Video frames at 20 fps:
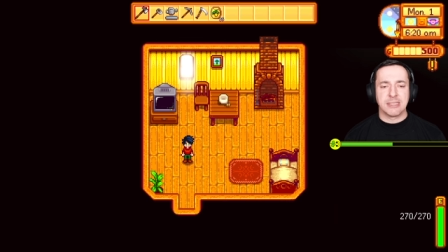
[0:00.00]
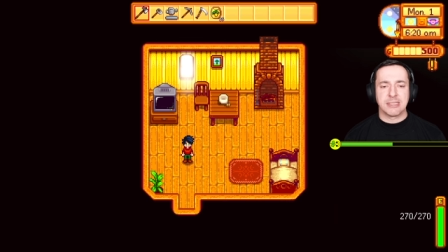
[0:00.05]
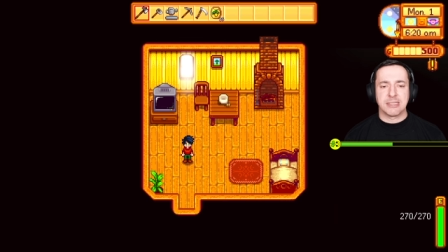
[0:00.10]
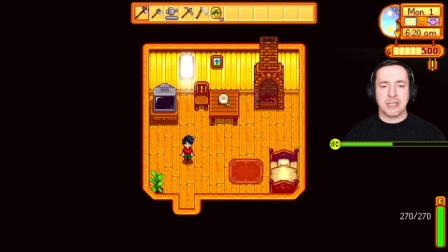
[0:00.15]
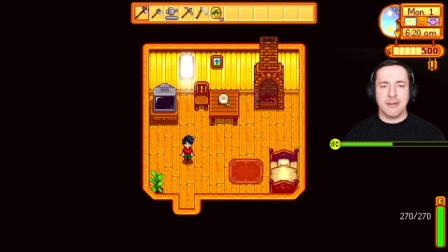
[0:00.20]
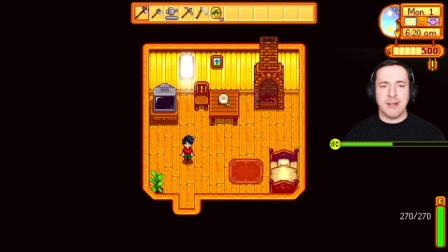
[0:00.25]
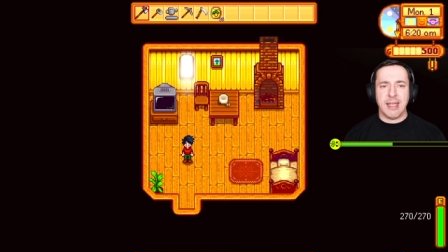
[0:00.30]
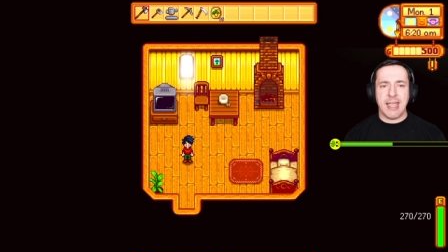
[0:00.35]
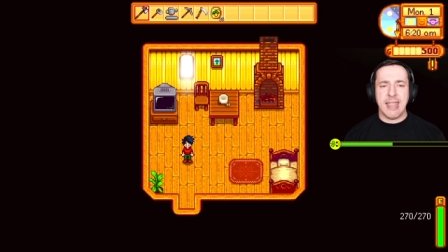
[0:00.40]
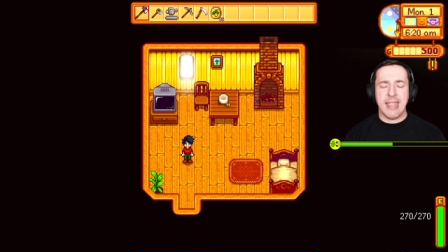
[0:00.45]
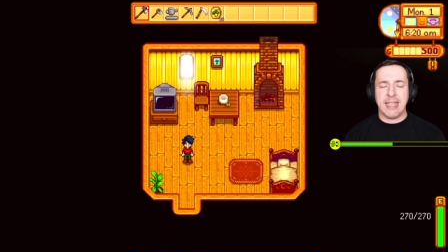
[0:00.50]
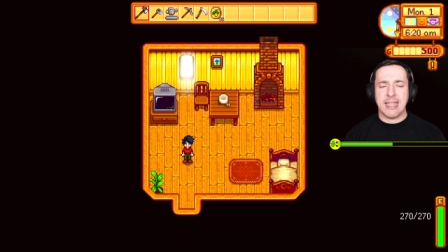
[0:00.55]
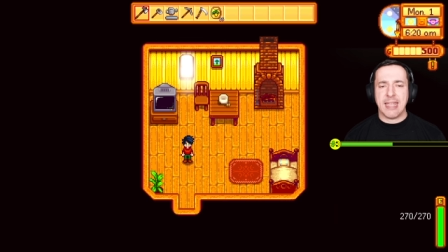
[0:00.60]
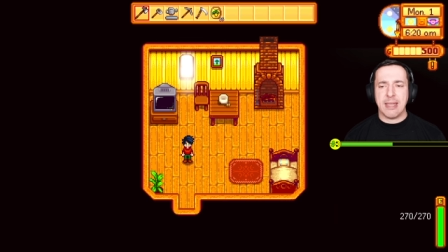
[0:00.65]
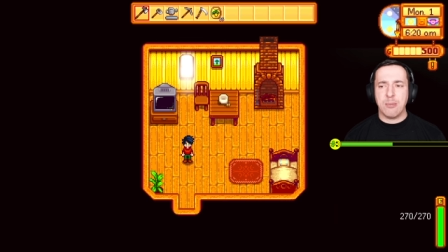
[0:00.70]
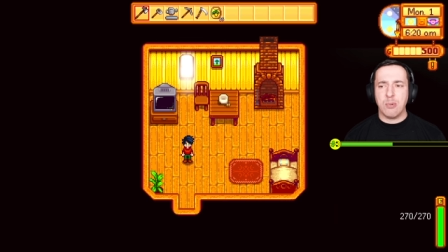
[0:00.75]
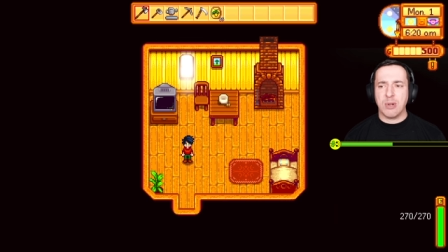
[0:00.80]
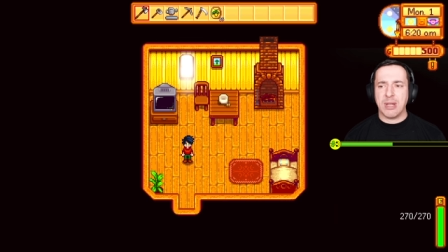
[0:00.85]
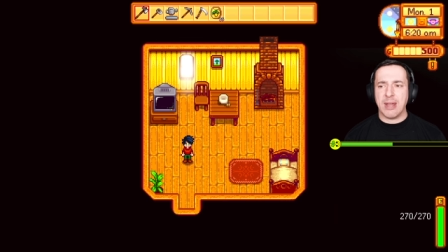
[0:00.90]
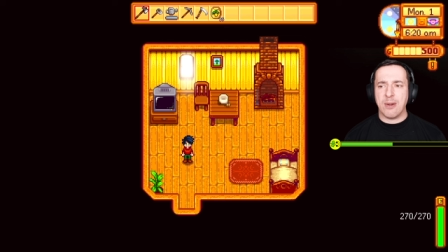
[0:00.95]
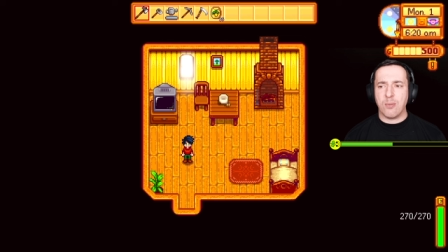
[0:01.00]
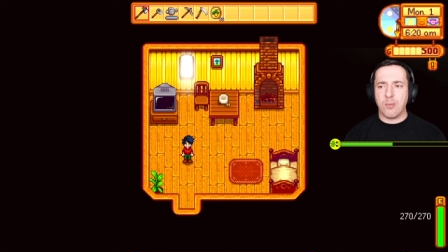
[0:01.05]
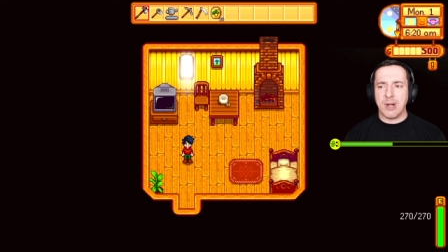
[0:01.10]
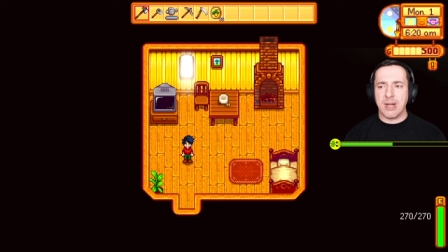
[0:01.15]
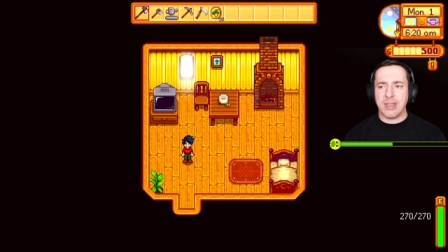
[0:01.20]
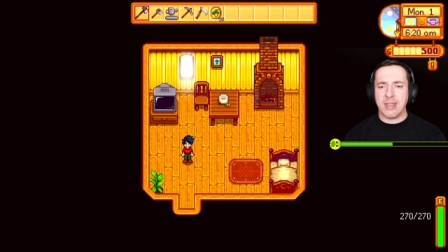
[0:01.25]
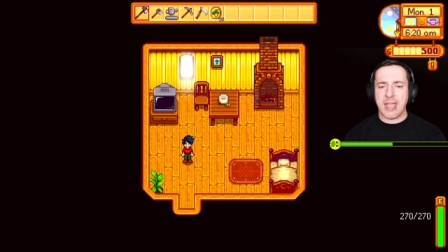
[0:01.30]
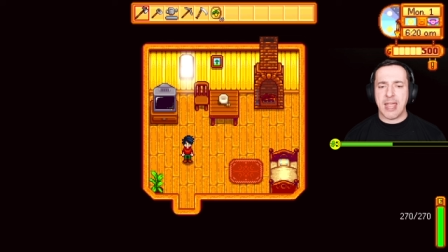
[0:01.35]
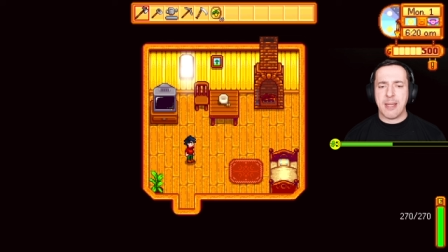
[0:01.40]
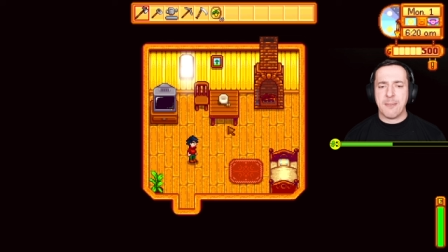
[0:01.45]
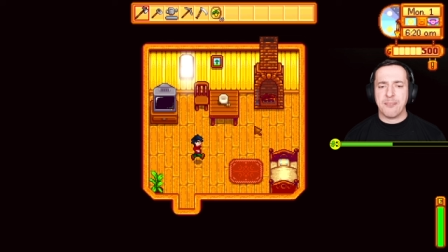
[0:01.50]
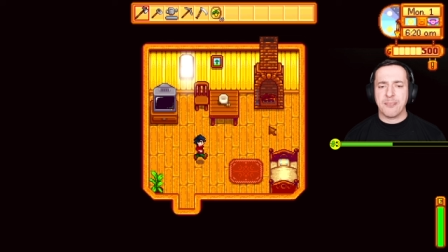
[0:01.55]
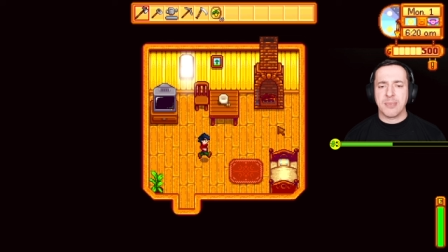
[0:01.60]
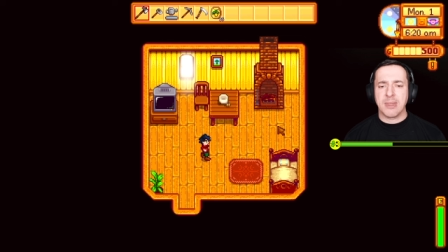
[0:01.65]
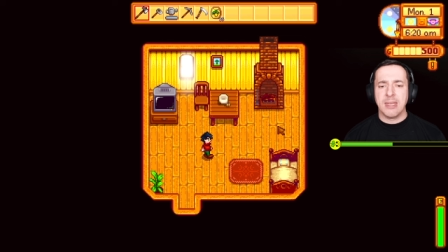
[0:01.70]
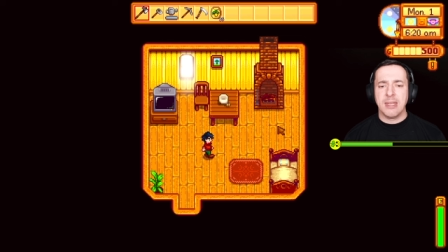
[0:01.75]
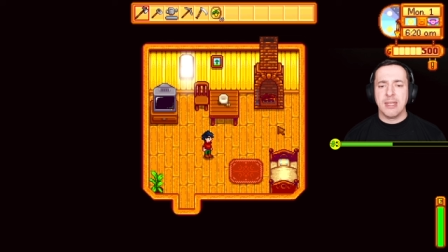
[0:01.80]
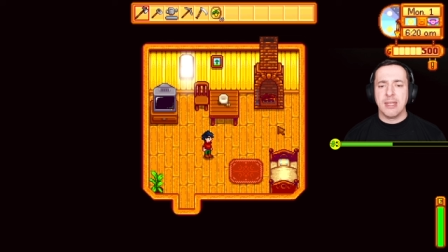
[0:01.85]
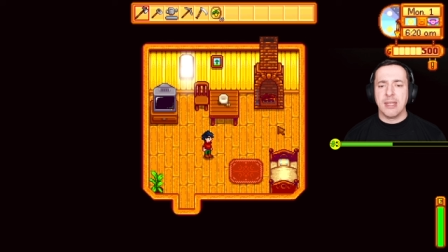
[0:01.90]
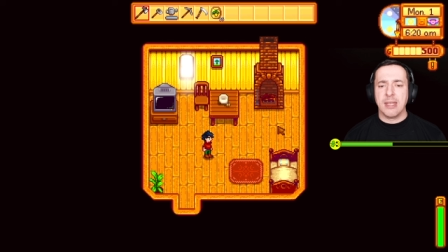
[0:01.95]
So A again, we'll get rid of that.
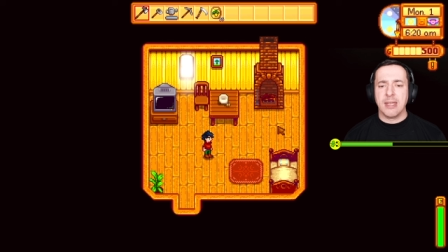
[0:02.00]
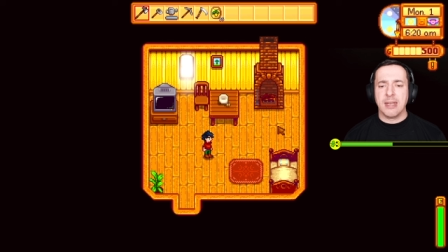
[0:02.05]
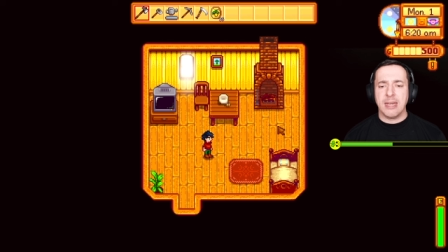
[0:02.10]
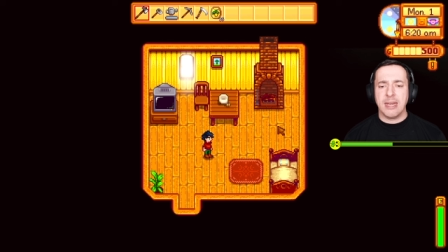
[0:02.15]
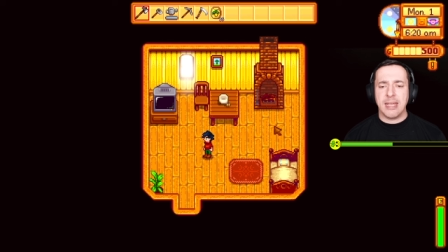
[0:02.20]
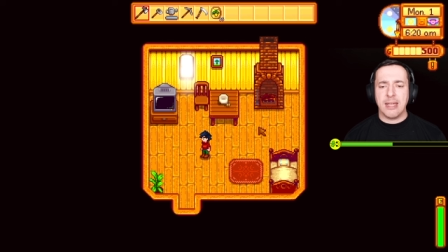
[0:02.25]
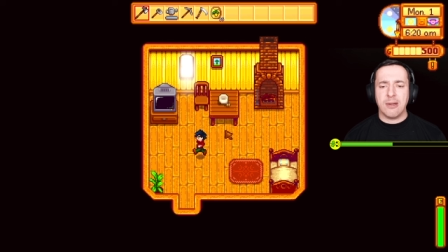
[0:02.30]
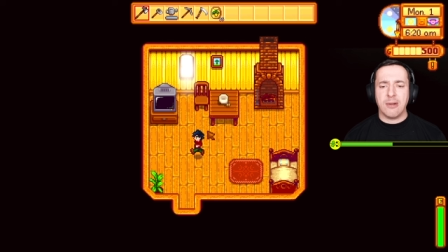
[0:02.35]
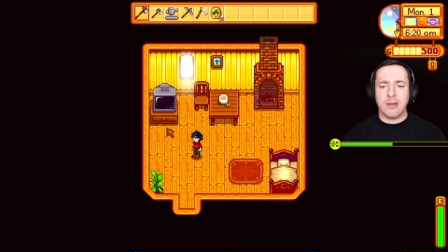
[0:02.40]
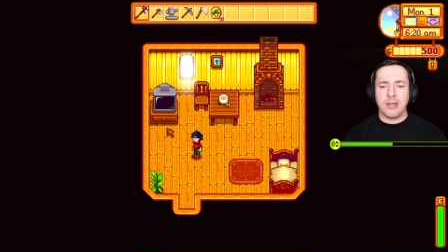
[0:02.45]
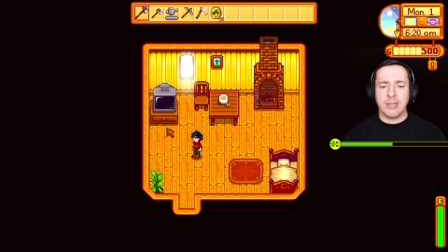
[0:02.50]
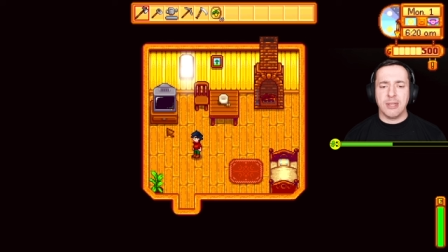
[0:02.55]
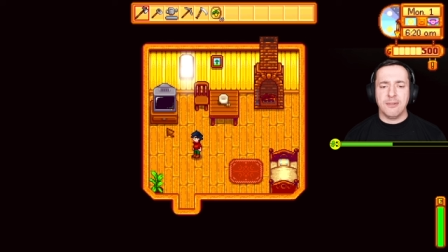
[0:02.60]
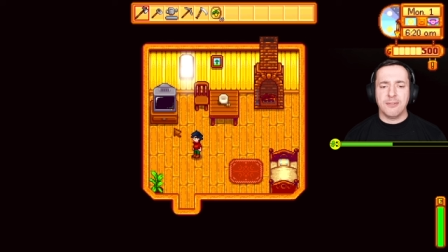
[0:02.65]
Now